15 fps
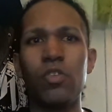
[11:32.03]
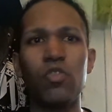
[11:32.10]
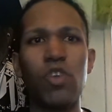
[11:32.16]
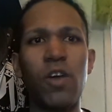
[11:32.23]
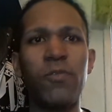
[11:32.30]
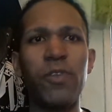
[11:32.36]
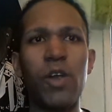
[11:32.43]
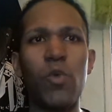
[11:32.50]

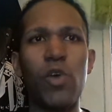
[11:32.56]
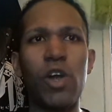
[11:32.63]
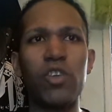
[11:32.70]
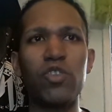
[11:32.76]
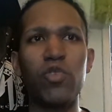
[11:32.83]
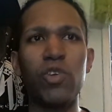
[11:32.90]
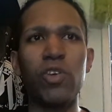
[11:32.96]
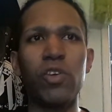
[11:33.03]
Charlotte Flair went
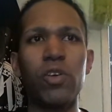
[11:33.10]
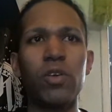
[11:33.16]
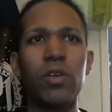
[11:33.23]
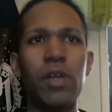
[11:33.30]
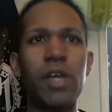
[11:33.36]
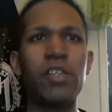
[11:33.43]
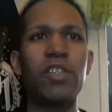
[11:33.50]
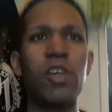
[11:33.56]
on Twitter
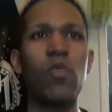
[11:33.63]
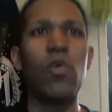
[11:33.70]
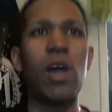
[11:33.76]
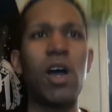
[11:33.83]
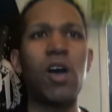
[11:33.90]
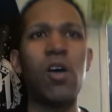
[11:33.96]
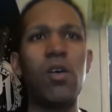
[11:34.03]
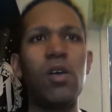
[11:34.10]
and said,
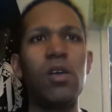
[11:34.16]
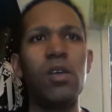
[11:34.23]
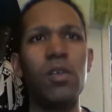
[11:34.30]
"Wow,